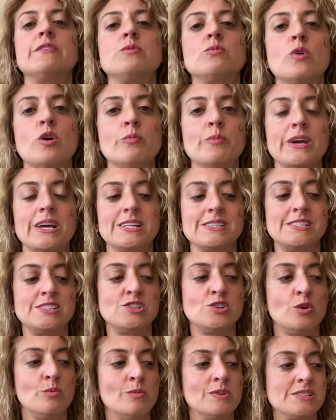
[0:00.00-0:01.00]
and romance
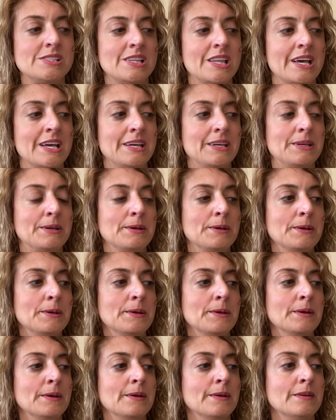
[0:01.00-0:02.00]
it's almost like
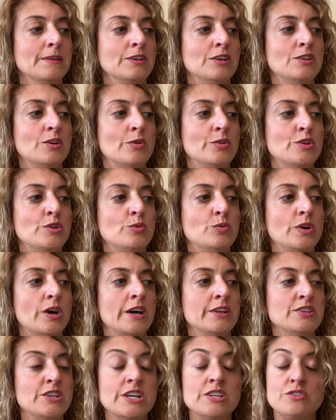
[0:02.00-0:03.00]
you know you
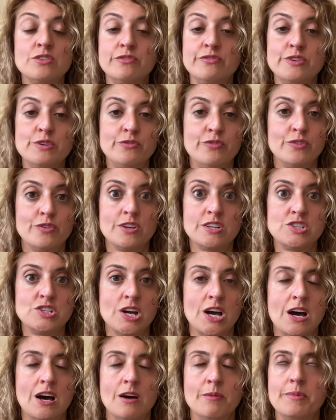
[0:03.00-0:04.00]
an interview for a
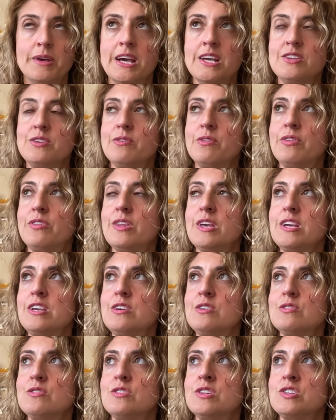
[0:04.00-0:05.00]
job and you think
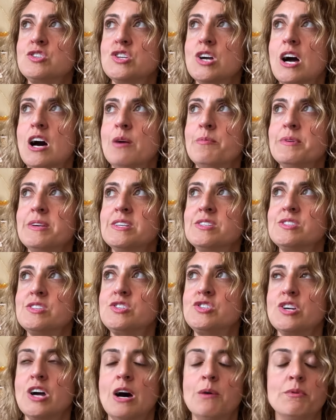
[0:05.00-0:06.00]
the job is the
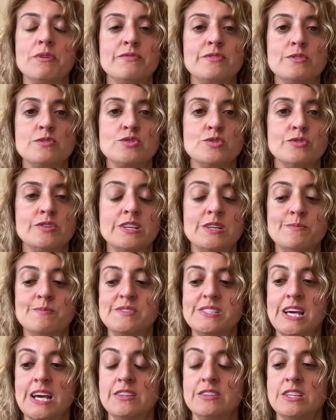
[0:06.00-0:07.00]
job of your
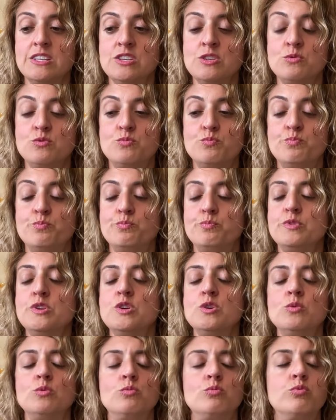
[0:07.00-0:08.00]
dreams and that you
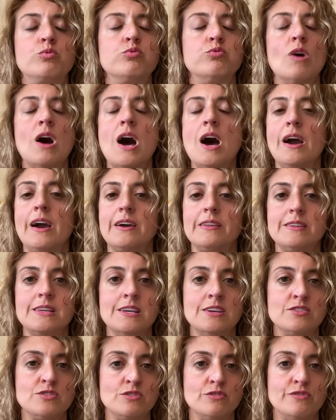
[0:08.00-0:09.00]
you rock
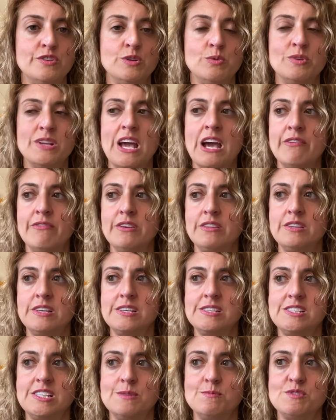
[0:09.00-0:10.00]
the interview and everything
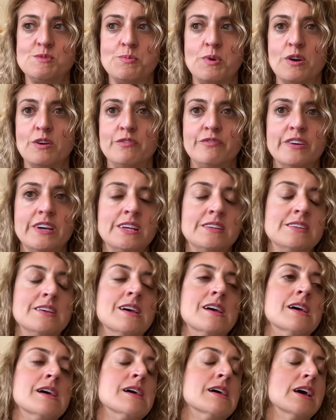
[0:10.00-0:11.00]
seems perfect
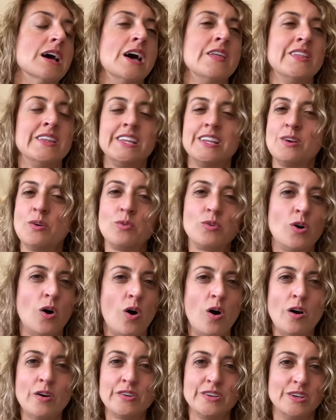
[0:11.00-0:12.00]
and then they don't
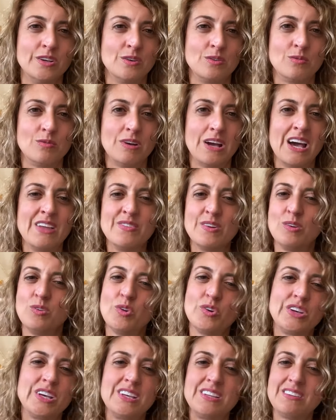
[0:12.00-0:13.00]
call you and they're
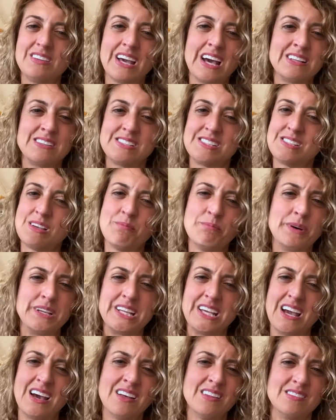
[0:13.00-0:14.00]
looking at
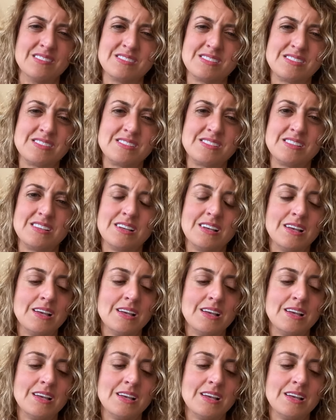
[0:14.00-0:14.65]
somebody else